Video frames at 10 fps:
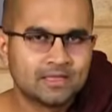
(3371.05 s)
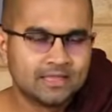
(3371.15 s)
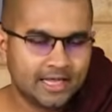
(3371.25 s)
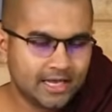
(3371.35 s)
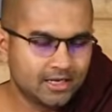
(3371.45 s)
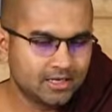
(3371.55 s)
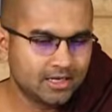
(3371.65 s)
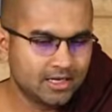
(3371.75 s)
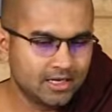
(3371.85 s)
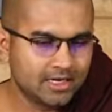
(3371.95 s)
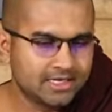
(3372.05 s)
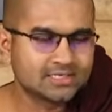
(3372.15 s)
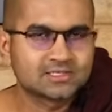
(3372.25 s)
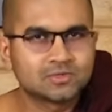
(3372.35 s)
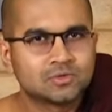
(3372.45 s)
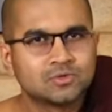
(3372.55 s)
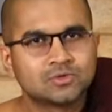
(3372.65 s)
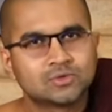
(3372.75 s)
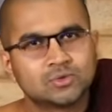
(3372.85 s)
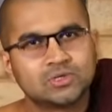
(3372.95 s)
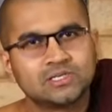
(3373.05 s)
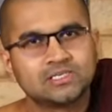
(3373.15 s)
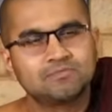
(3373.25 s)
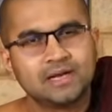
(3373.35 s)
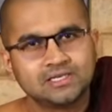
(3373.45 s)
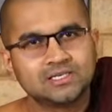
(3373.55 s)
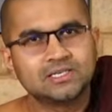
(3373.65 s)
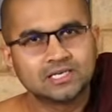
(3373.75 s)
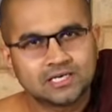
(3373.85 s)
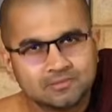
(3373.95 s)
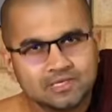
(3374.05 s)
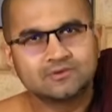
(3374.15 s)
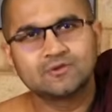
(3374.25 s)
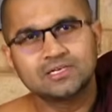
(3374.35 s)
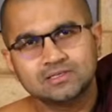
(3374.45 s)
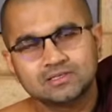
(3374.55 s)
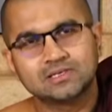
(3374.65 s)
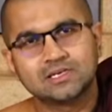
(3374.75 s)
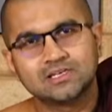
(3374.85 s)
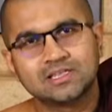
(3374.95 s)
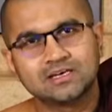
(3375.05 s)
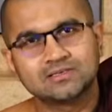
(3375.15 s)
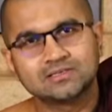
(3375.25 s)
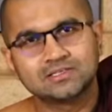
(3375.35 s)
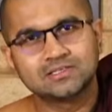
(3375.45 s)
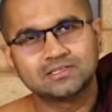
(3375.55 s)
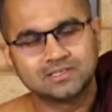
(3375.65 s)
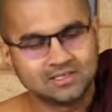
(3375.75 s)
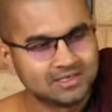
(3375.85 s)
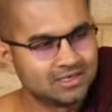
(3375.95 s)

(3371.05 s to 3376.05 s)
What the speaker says: Then yes, so it is mentioned in the commentaries that a